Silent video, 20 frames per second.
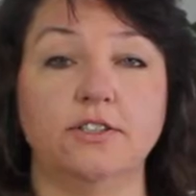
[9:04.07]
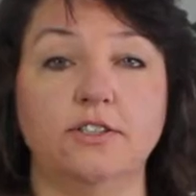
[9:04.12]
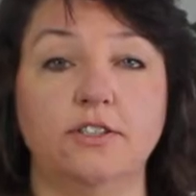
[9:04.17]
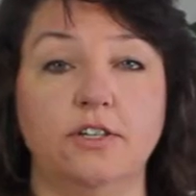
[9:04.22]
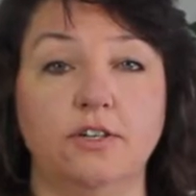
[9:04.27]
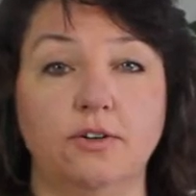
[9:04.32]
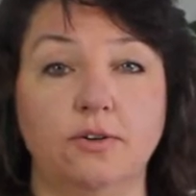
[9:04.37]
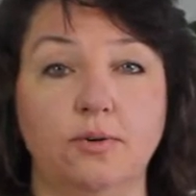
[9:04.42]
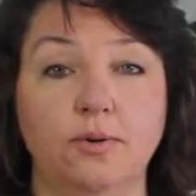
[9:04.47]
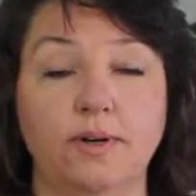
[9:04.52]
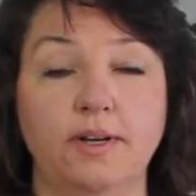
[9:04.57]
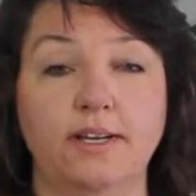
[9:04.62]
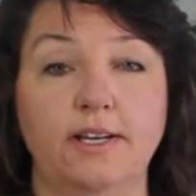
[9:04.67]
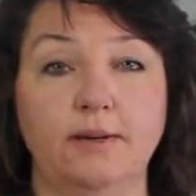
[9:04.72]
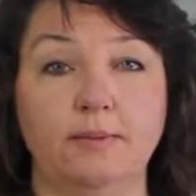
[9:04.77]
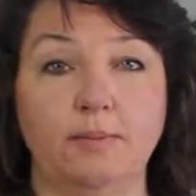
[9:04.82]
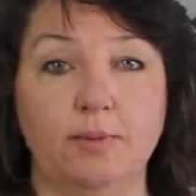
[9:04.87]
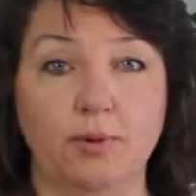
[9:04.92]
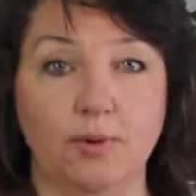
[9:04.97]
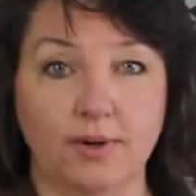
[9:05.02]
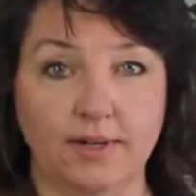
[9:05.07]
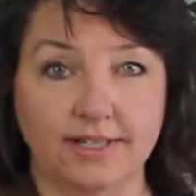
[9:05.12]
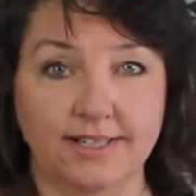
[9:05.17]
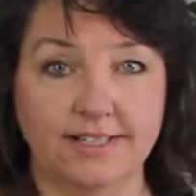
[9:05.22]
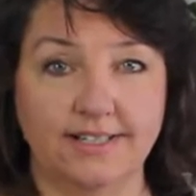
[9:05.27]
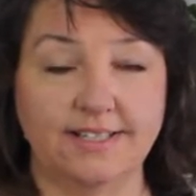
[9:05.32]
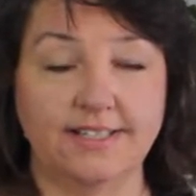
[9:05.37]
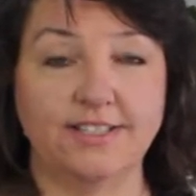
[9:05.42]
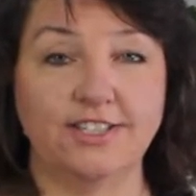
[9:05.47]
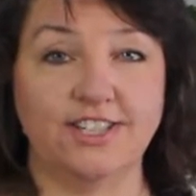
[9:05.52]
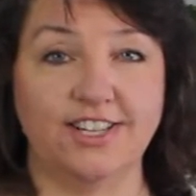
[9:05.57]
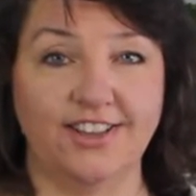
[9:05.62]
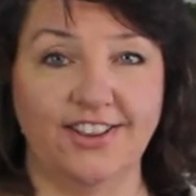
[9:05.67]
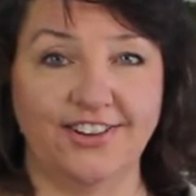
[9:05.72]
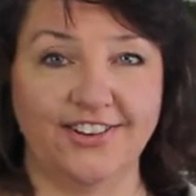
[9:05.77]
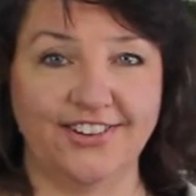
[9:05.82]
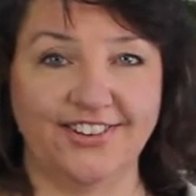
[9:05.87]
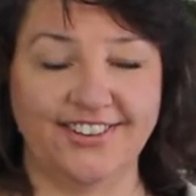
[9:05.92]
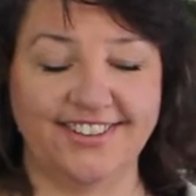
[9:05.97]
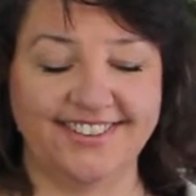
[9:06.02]
so important to
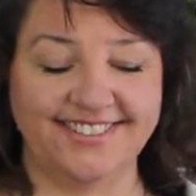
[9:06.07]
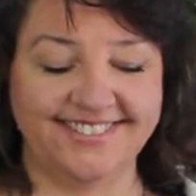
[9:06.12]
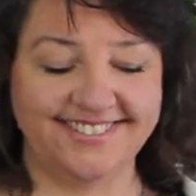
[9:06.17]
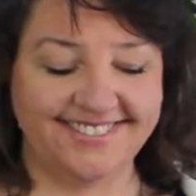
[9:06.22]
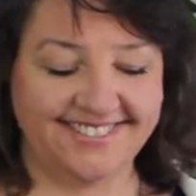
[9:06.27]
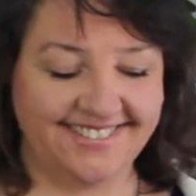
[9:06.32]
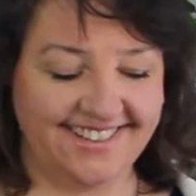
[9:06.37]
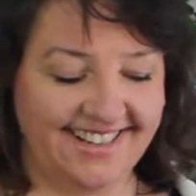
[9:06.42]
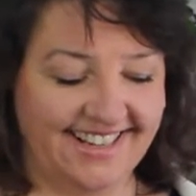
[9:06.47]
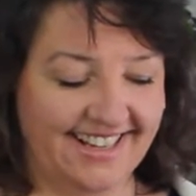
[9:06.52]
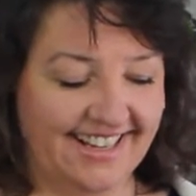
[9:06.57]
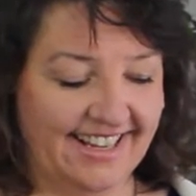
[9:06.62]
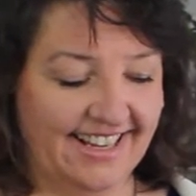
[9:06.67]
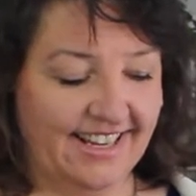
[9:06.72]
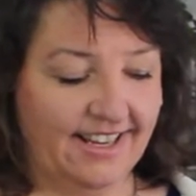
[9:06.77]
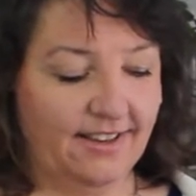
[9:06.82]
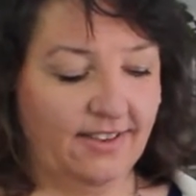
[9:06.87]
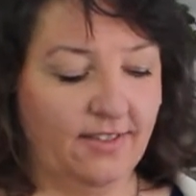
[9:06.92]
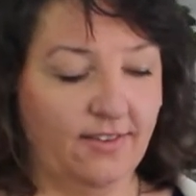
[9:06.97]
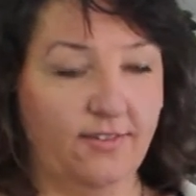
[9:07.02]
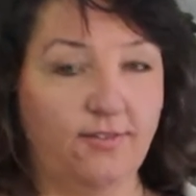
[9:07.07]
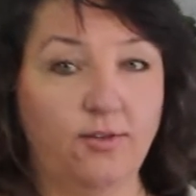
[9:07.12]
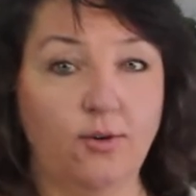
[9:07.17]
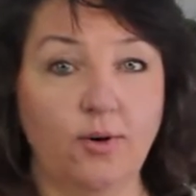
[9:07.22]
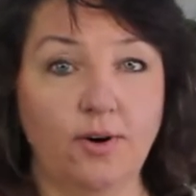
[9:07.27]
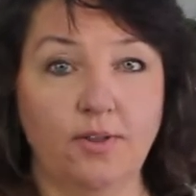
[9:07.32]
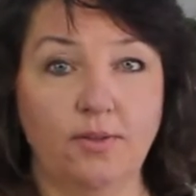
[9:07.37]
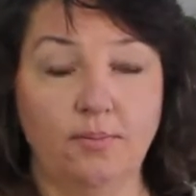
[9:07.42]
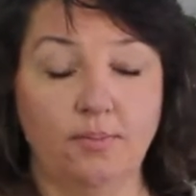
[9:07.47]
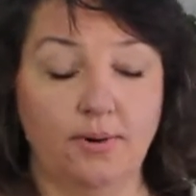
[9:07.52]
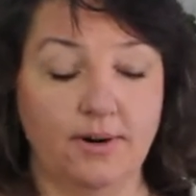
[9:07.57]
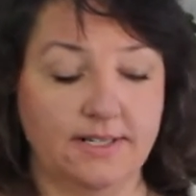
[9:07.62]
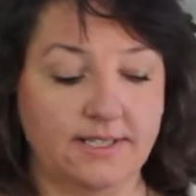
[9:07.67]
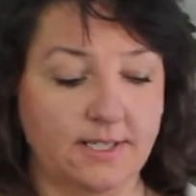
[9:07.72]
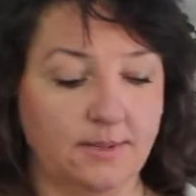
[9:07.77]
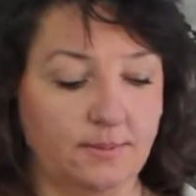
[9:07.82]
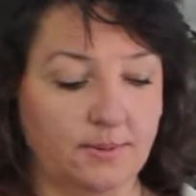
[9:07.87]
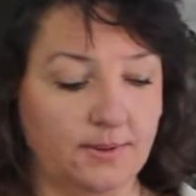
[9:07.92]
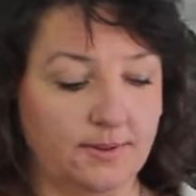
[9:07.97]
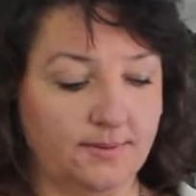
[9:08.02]
learn. The fourth
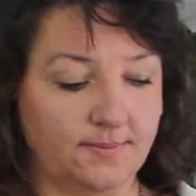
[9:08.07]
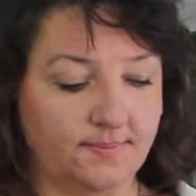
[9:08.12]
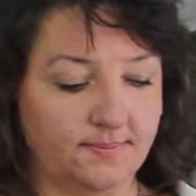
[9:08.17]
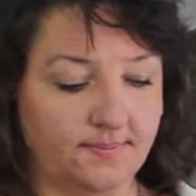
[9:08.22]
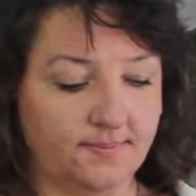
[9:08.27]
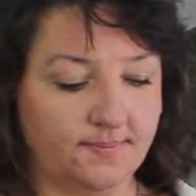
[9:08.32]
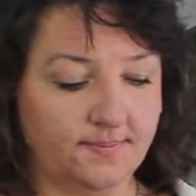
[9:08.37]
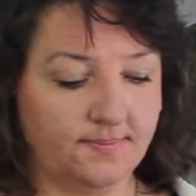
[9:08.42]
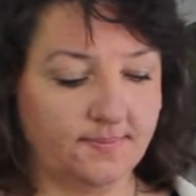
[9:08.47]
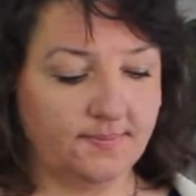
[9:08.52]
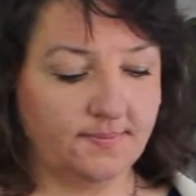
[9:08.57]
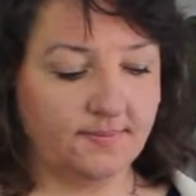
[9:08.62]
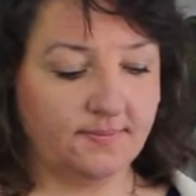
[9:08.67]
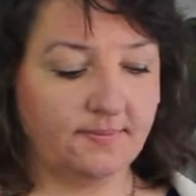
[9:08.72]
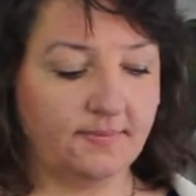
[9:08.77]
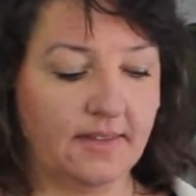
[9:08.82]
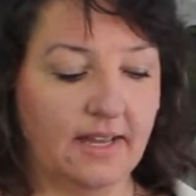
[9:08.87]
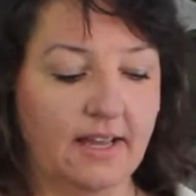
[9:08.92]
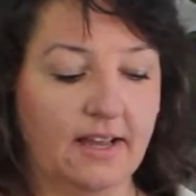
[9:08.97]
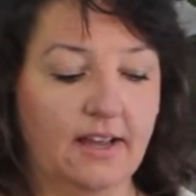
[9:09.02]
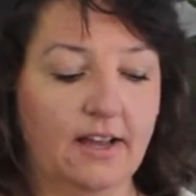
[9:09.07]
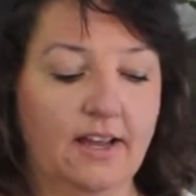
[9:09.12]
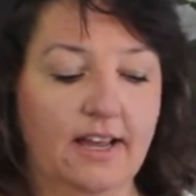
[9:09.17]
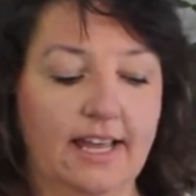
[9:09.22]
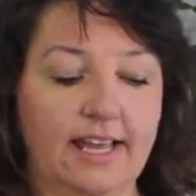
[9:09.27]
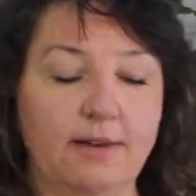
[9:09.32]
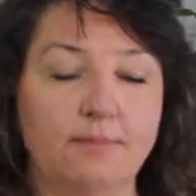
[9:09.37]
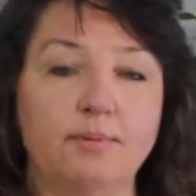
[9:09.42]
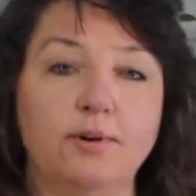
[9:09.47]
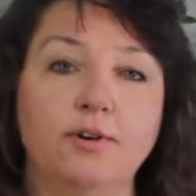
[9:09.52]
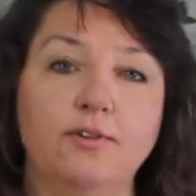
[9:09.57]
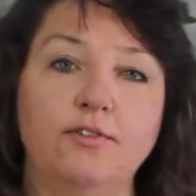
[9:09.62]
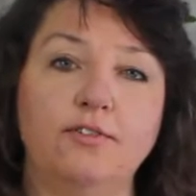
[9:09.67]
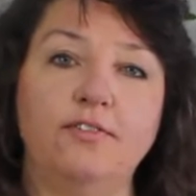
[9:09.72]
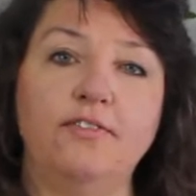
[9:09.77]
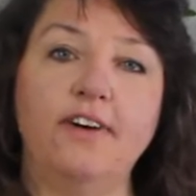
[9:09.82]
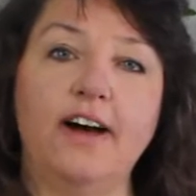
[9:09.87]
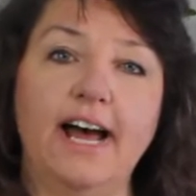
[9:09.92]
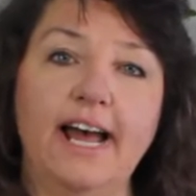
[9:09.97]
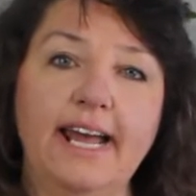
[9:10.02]
principle. It
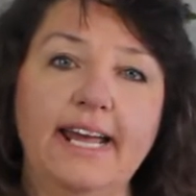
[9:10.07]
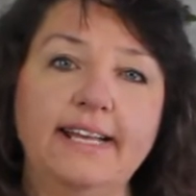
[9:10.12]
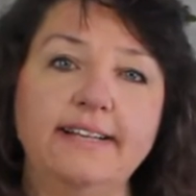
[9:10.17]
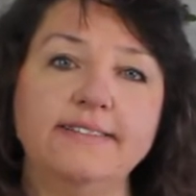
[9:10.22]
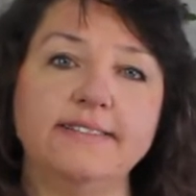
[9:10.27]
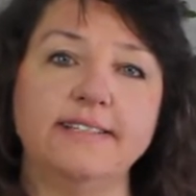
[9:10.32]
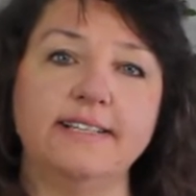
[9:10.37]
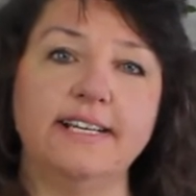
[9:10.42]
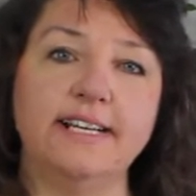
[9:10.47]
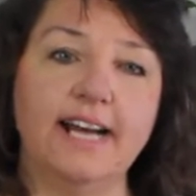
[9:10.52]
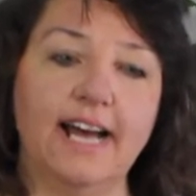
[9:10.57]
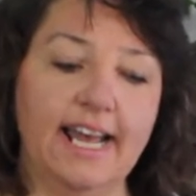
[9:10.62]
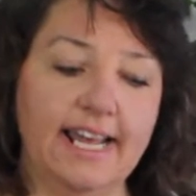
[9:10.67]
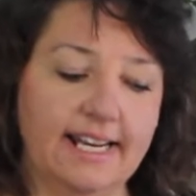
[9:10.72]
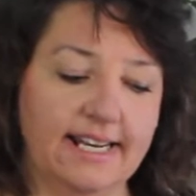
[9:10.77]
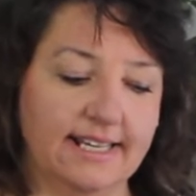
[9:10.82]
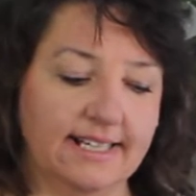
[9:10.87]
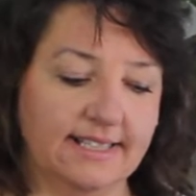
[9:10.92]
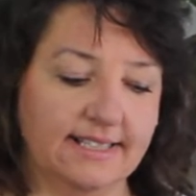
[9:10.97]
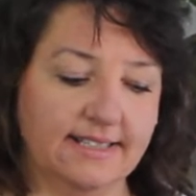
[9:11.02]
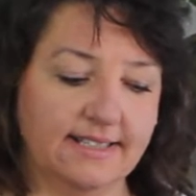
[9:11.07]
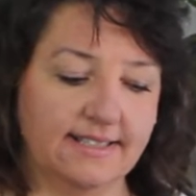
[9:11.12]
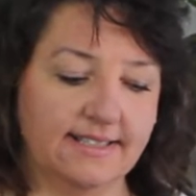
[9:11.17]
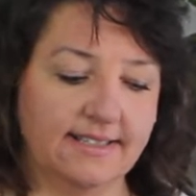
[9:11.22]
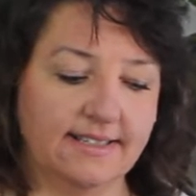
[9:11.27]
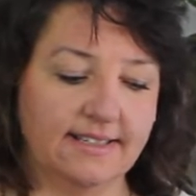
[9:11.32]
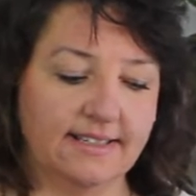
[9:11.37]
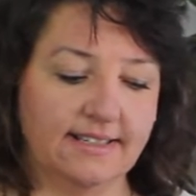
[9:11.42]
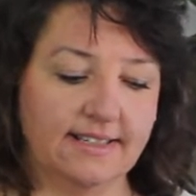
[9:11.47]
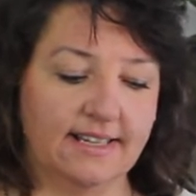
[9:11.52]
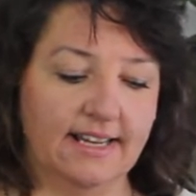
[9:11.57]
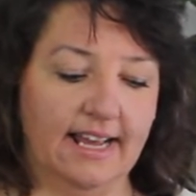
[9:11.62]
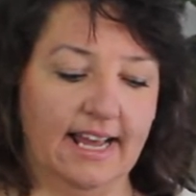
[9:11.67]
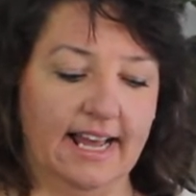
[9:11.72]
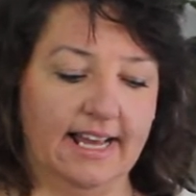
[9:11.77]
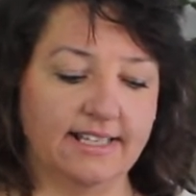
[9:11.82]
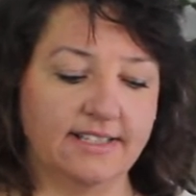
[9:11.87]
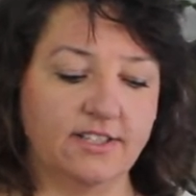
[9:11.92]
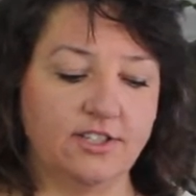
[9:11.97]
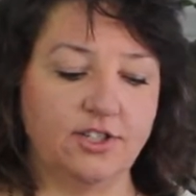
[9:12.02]
provides guidance
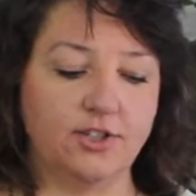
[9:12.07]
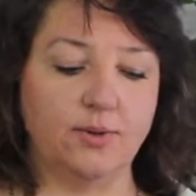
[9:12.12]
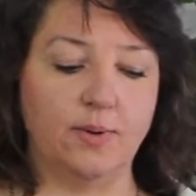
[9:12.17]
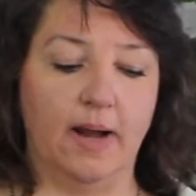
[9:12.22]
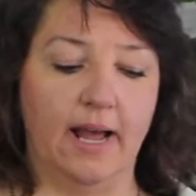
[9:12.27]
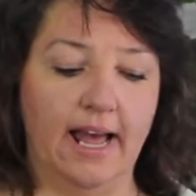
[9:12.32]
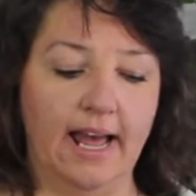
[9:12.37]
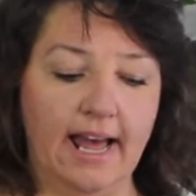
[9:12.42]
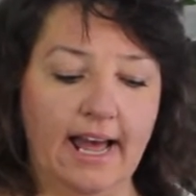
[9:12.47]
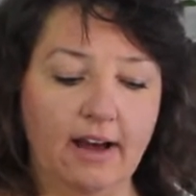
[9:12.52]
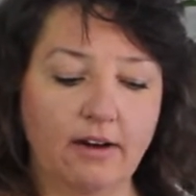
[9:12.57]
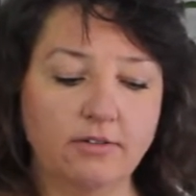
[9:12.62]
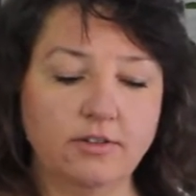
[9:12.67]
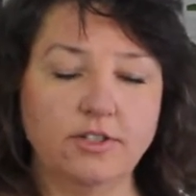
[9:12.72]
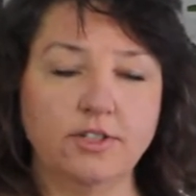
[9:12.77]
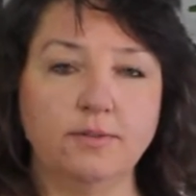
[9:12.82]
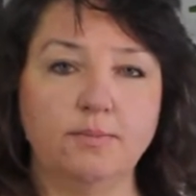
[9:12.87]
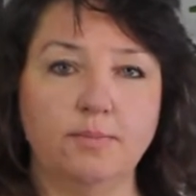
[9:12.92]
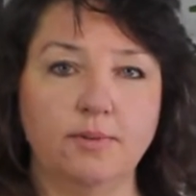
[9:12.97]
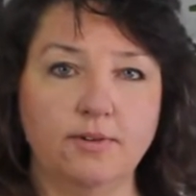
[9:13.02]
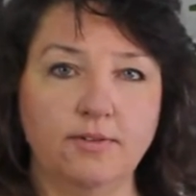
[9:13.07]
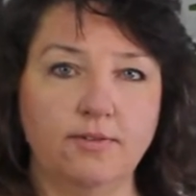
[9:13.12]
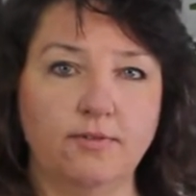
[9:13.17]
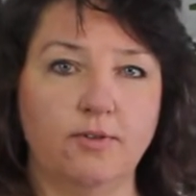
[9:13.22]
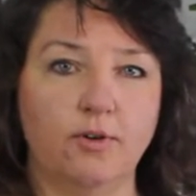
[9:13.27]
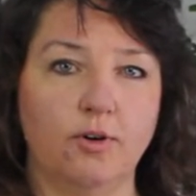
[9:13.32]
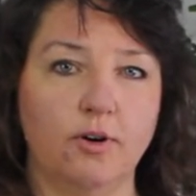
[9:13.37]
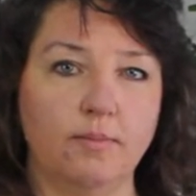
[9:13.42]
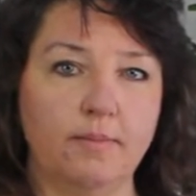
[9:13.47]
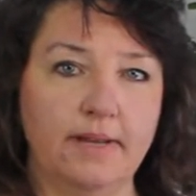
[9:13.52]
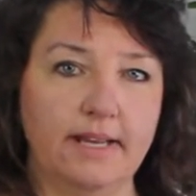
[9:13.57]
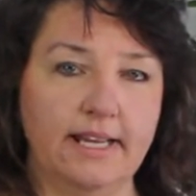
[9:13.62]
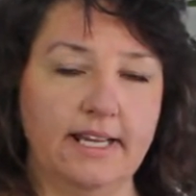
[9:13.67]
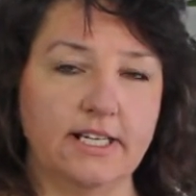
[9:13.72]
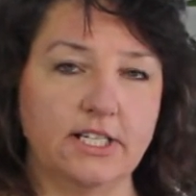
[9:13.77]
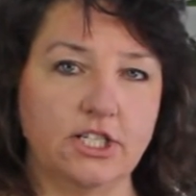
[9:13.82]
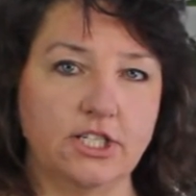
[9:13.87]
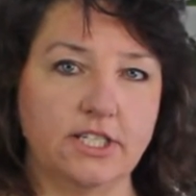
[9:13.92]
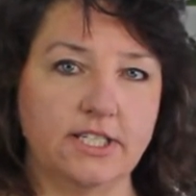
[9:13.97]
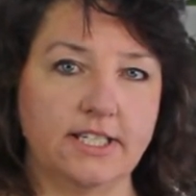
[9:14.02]
as to how to perform
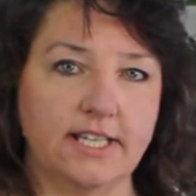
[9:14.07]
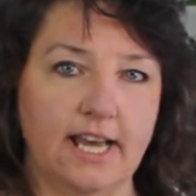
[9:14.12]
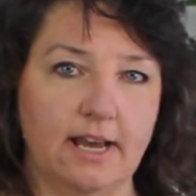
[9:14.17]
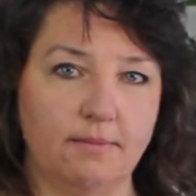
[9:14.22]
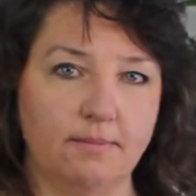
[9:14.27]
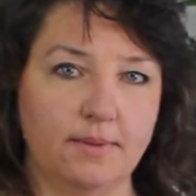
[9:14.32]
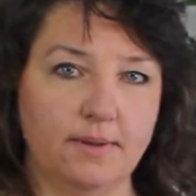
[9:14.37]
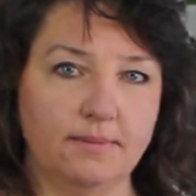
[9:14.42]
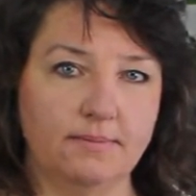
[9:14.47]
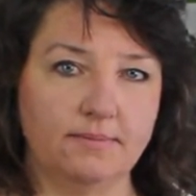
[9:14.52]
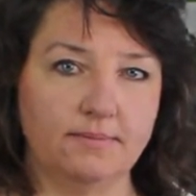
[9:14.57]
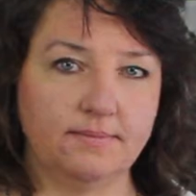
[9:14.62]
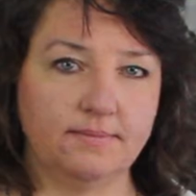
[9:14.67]
each step.